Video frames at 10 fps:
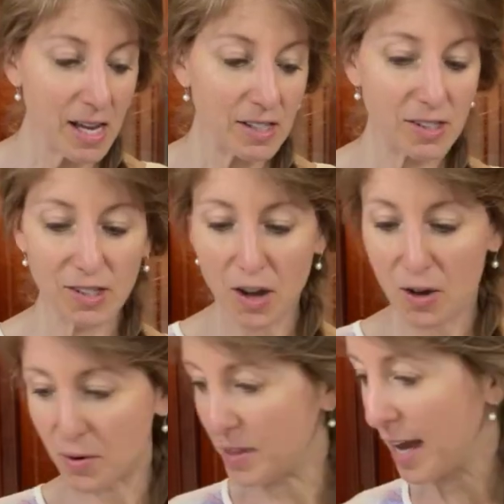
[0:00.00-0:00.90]

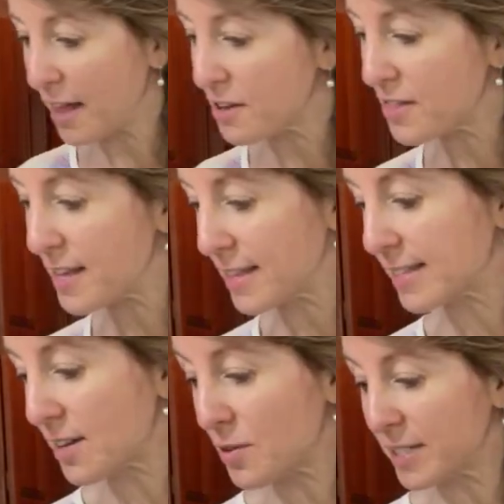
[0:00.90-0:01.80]
so the other thing
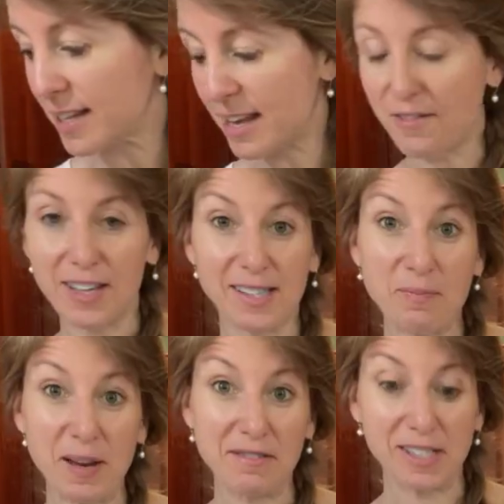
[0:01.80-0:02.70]
that's going to give us a
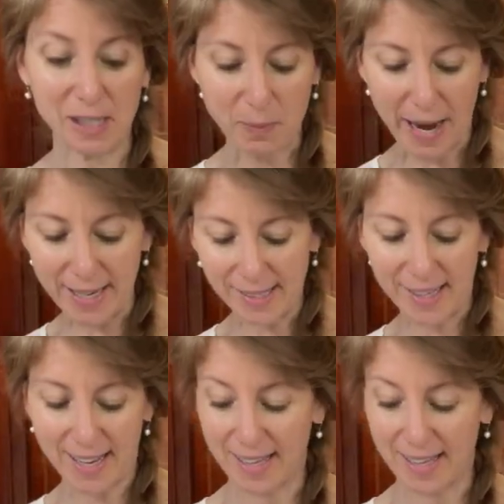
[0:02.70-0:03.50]
bit of spice